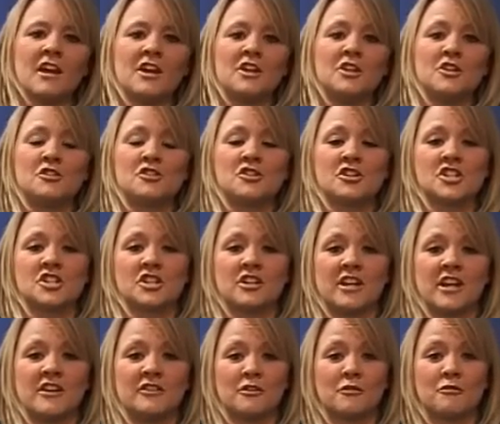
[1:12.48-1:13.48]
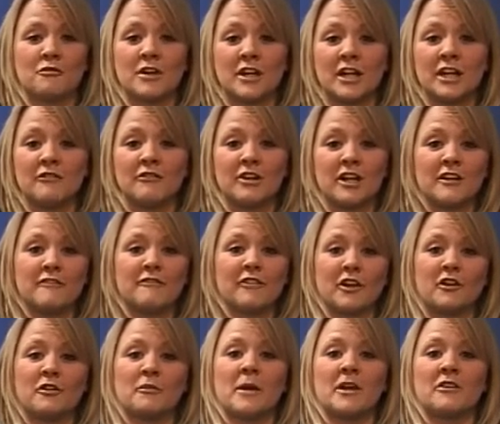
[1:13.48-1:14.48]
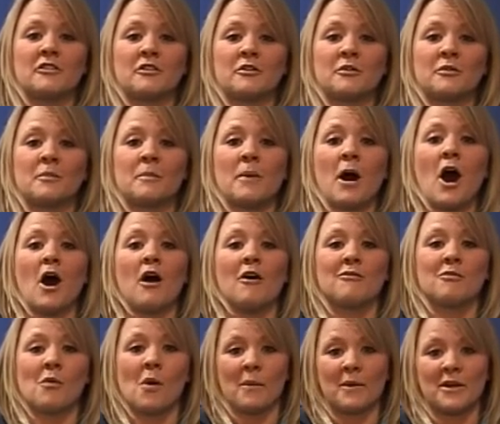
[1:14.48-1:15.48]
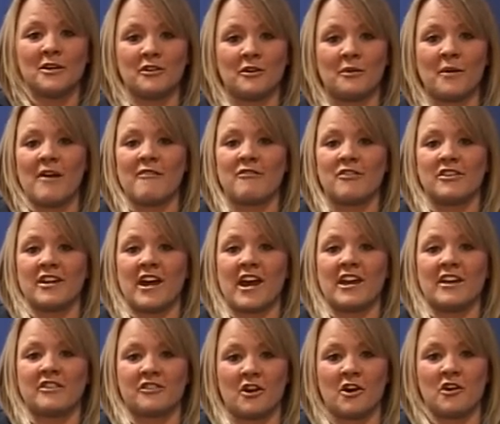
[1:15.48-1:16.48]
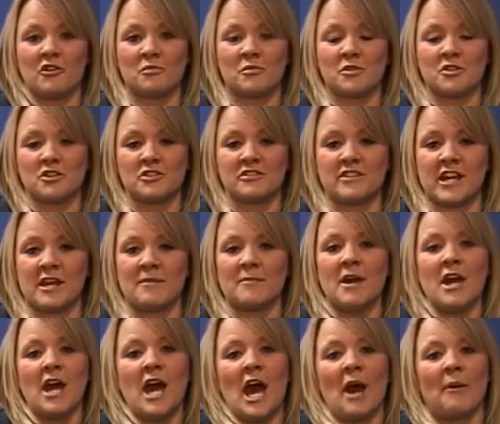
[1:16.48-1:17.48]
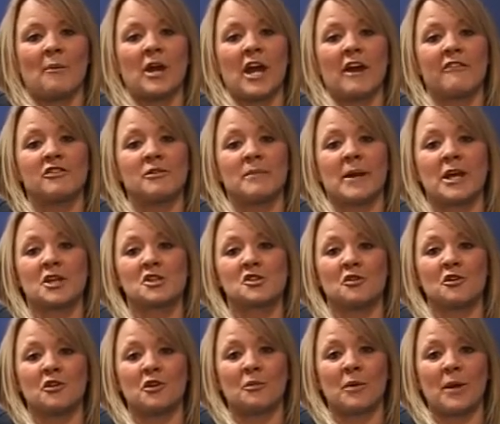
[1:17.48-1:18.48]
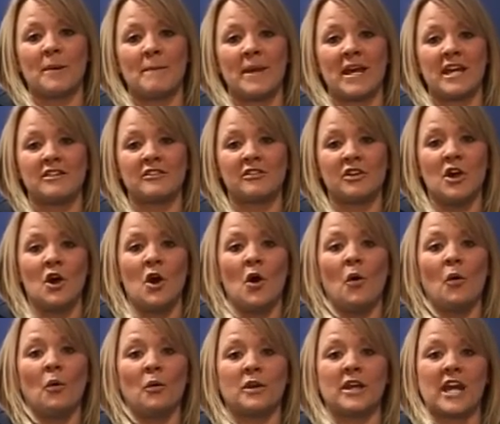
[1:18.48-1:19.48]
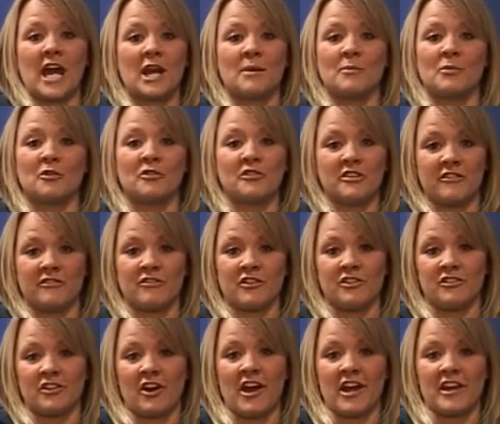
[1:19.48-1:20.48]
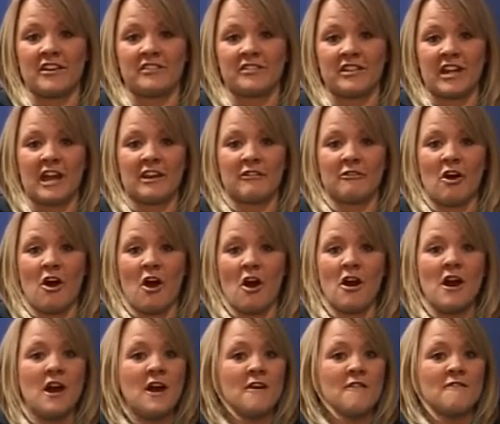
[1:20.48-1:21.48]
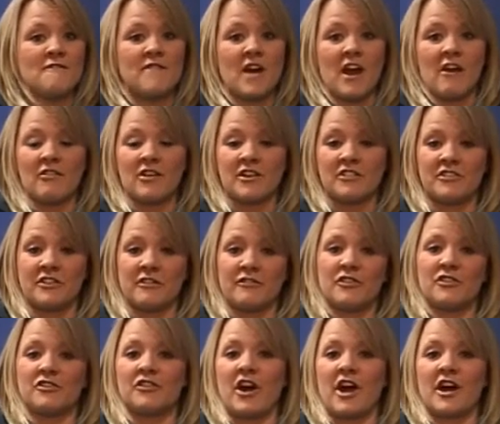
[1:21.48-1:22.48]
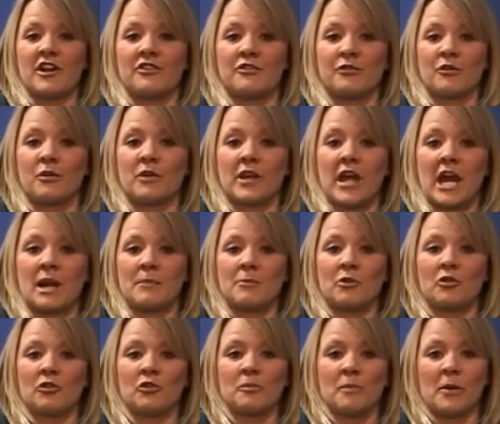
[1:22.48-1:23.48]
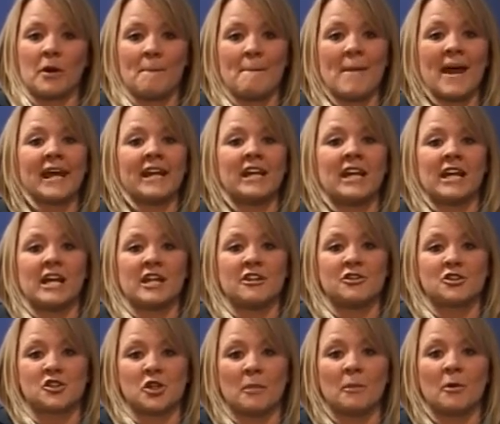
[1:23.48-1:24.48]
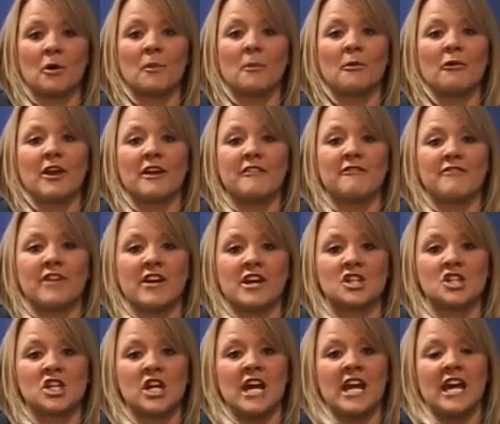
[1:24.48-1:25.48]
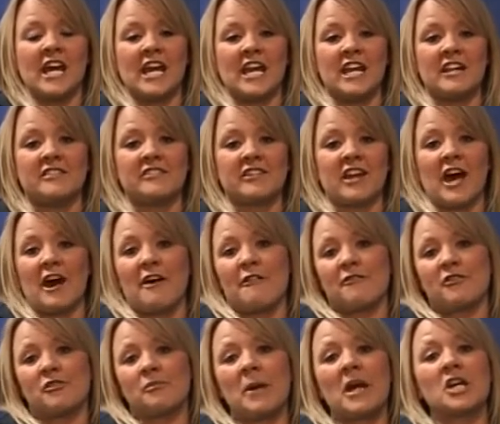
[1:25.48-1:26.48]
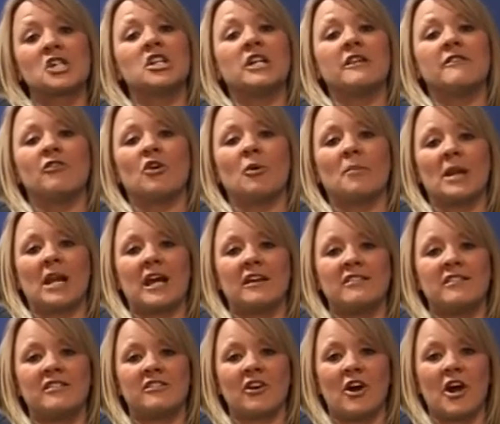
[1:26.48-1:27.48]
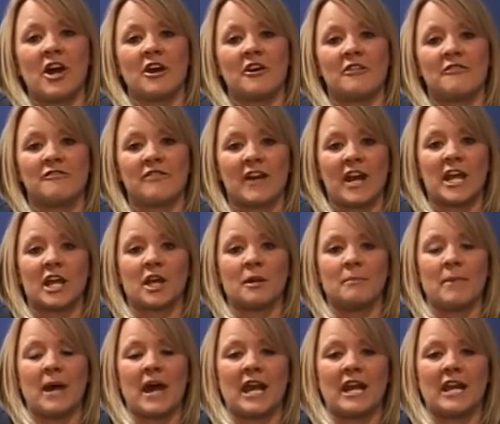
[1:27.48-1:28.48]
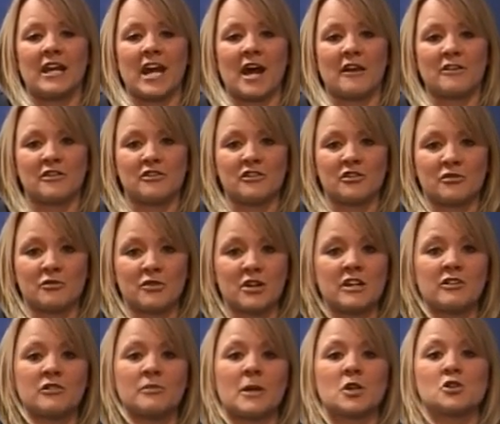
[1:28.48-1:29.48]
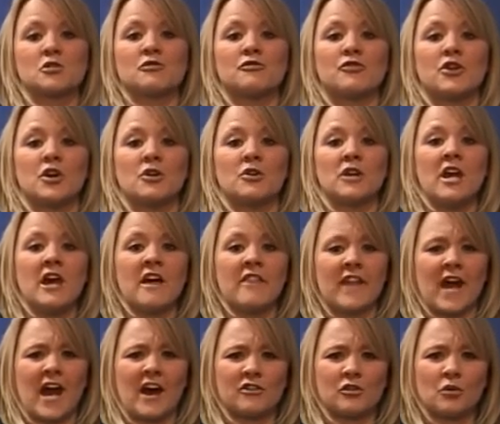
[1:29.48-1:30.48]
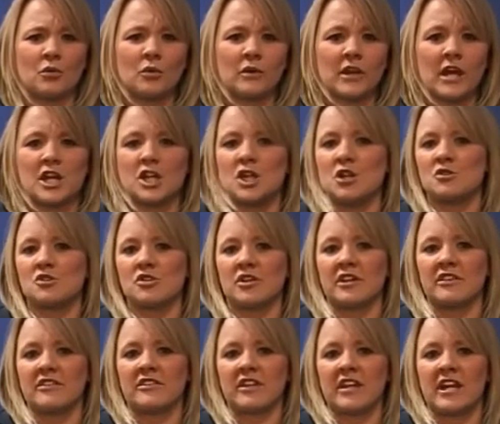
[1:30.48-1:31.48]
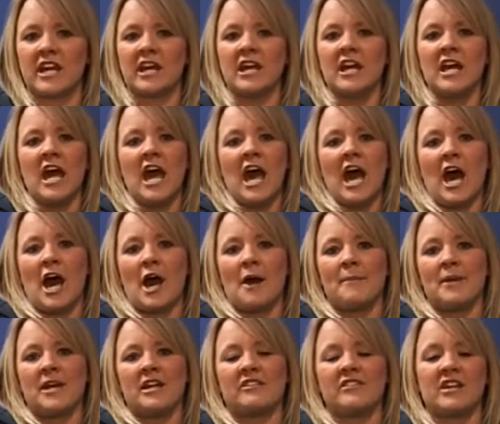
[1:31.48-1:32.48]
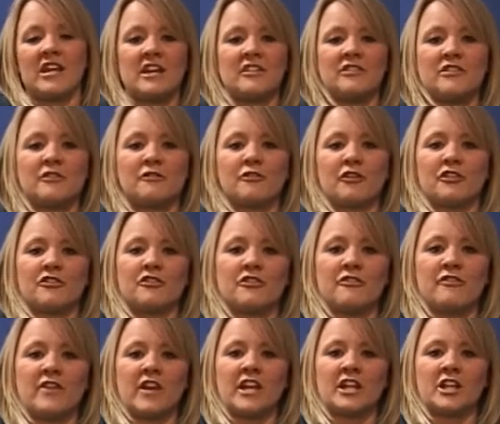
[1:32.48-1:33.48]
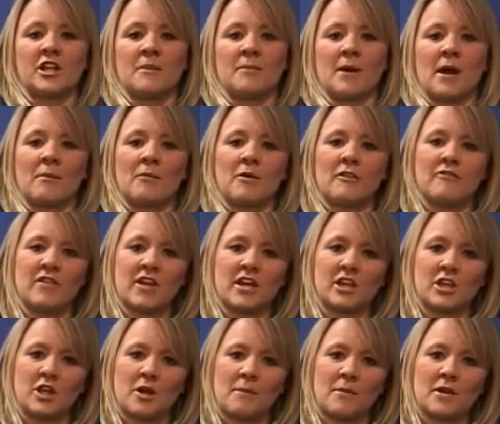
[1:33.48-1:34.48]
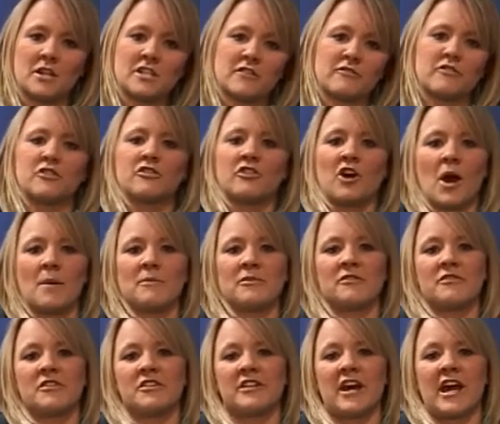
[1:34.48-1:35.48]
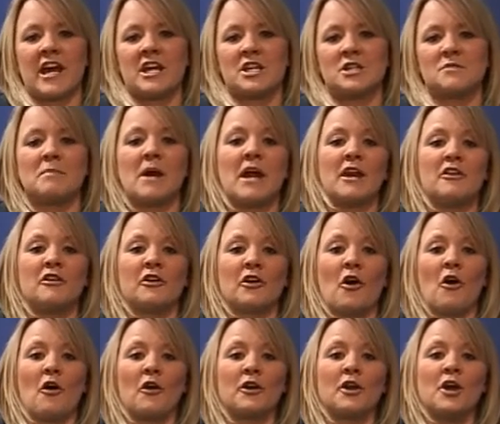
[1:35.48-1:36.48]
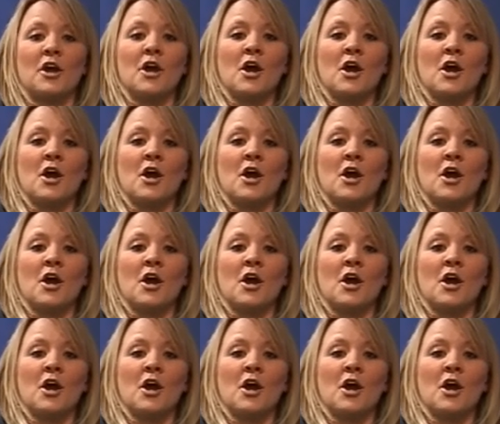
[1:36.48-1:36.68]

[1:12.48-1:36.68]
Nutrition is a really, really fundamental part of what we do every day as a husbandry team, and we have to make sure that we meet all the animals' different diets. Now there are various different diets for all the animals, but mainly the tropical marine fish eat a specially formulated diet of flake and pellet. Now this is a really special food that has all their nutrients in it. It's easy for us to feed them, and we feed them at different times of the day depending on